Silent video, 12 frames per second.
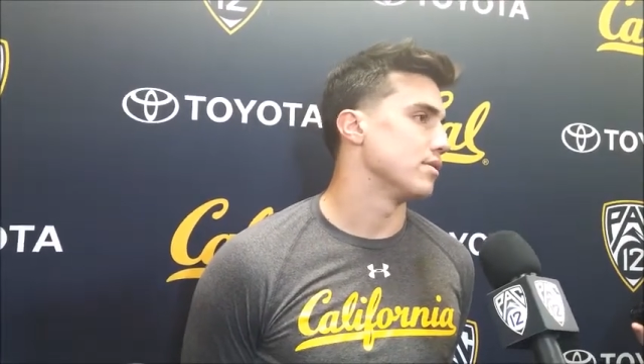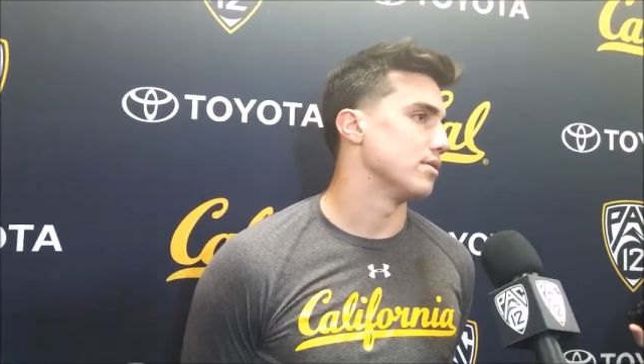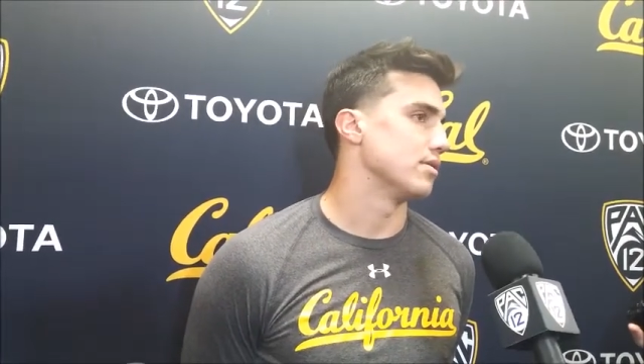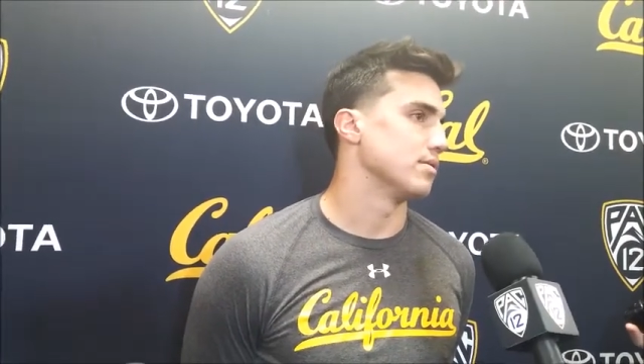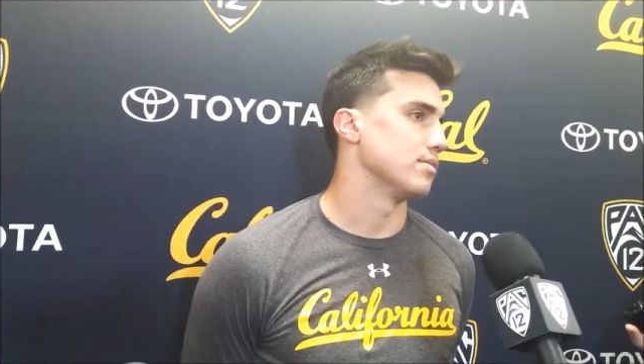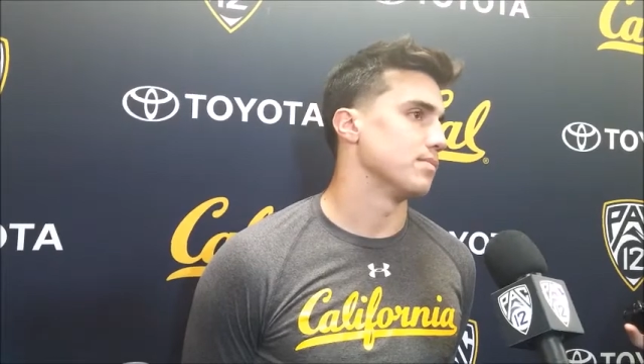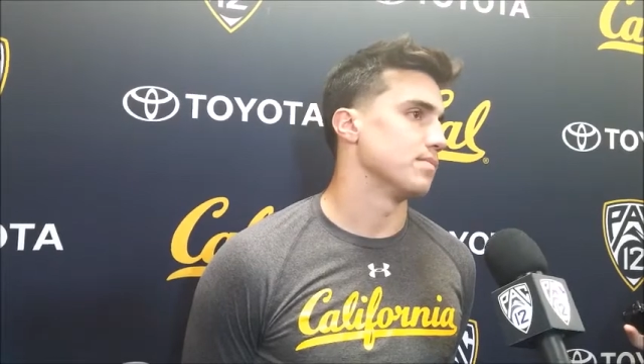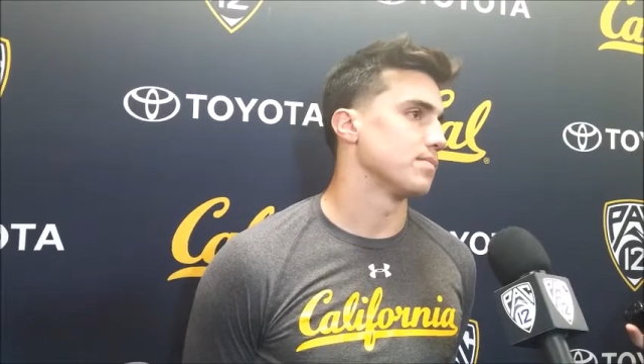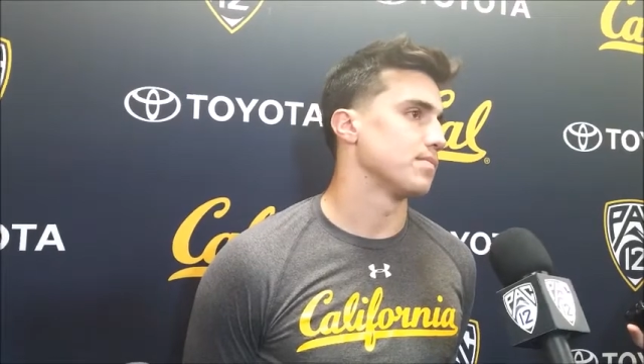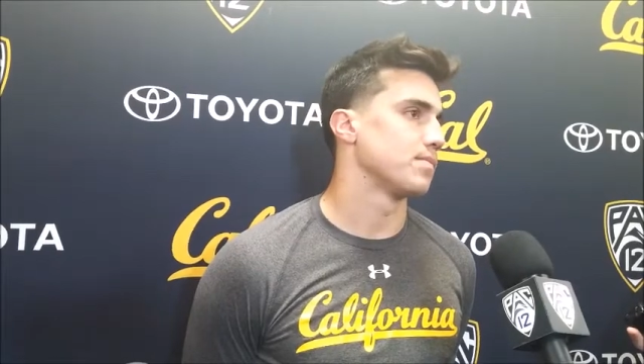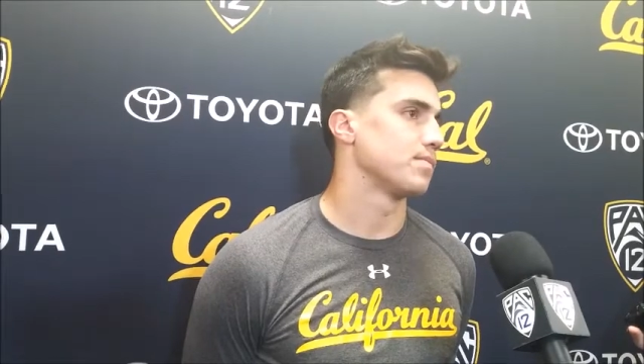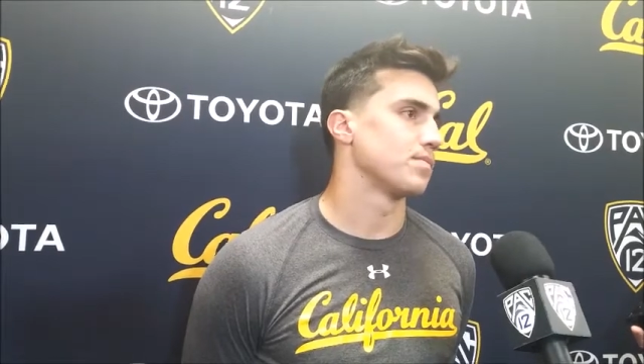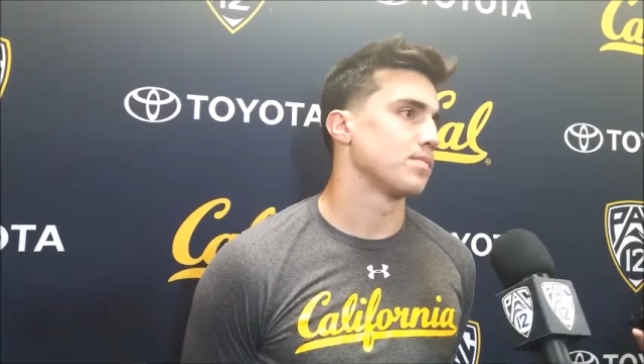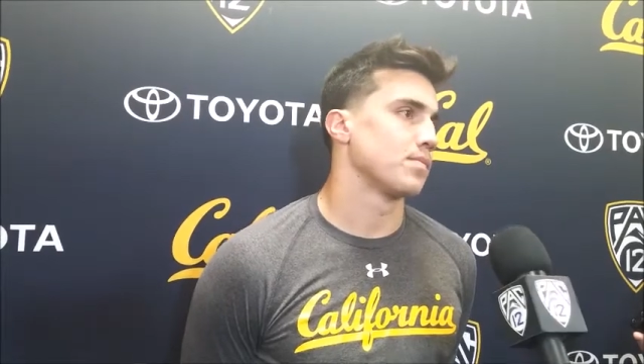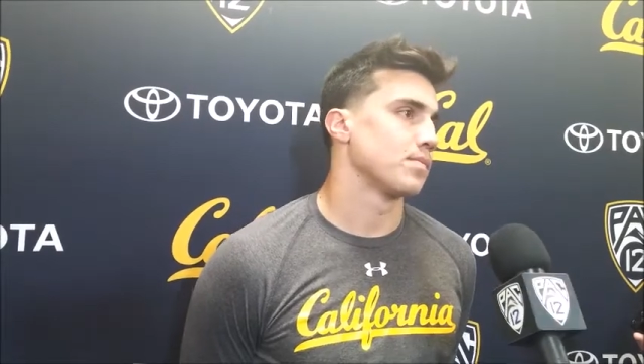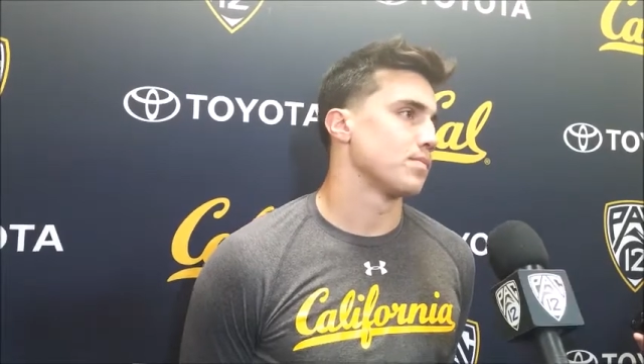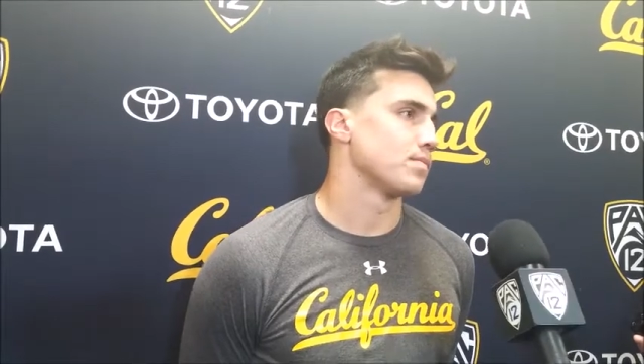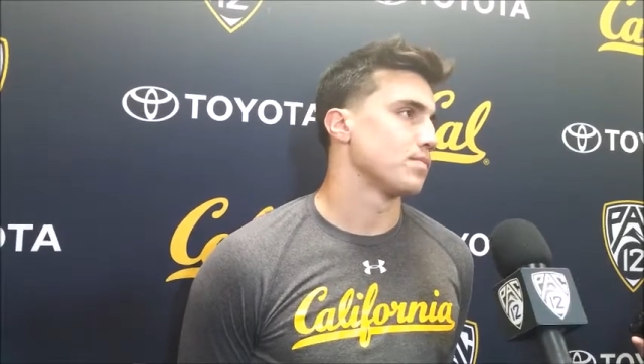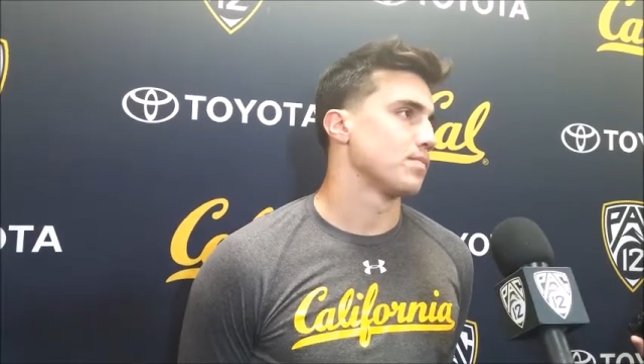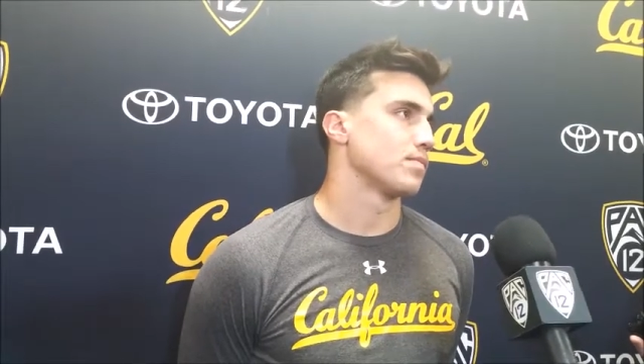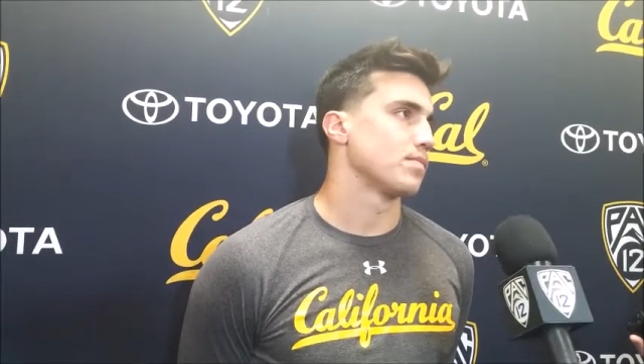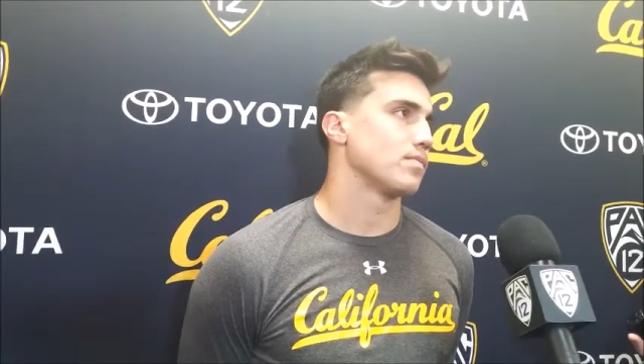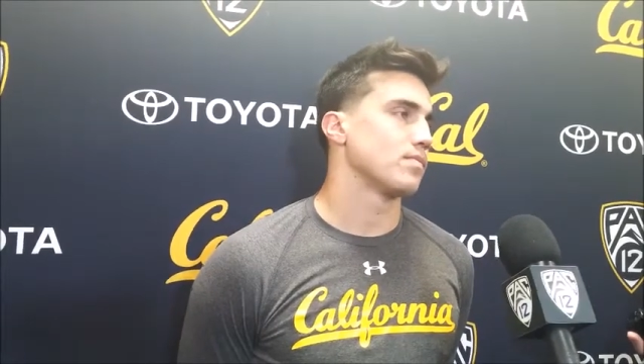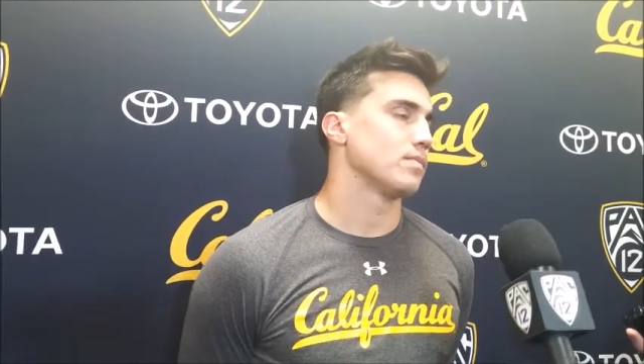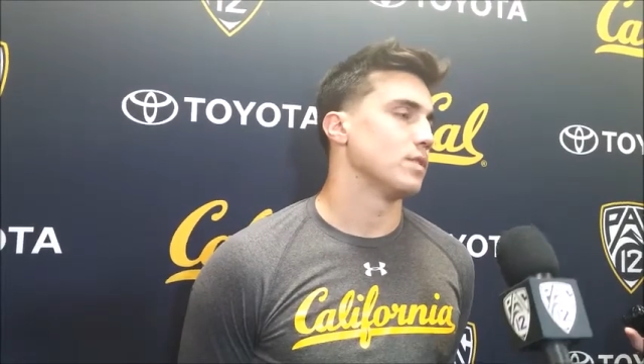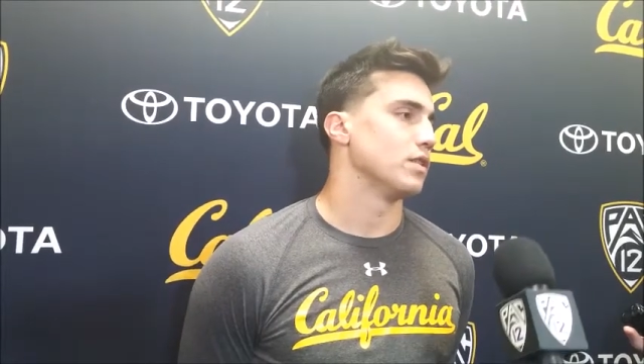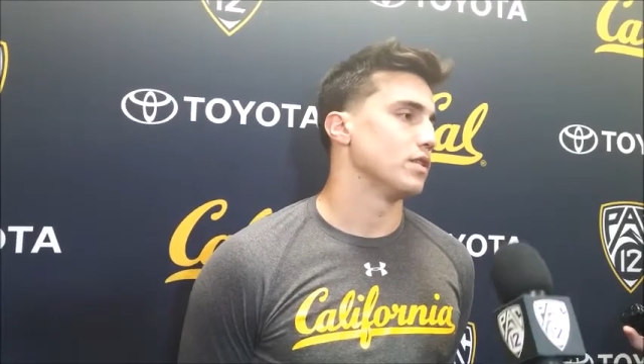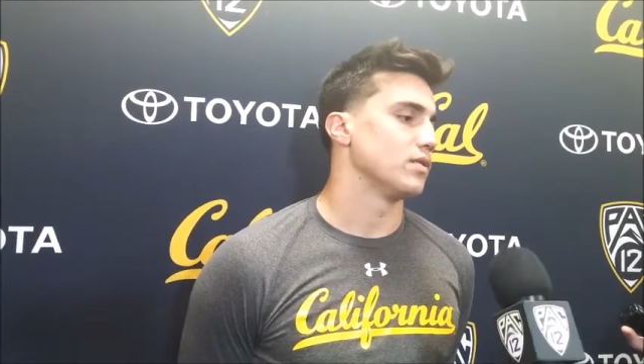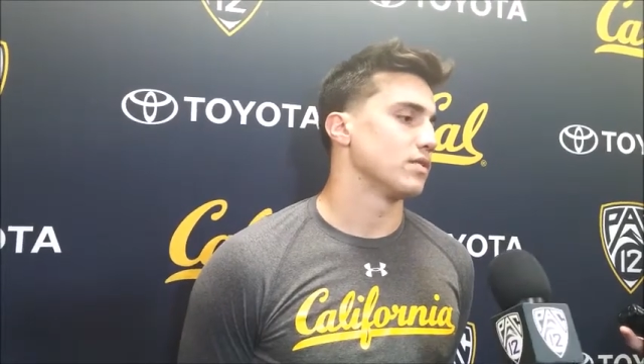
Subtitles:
You know,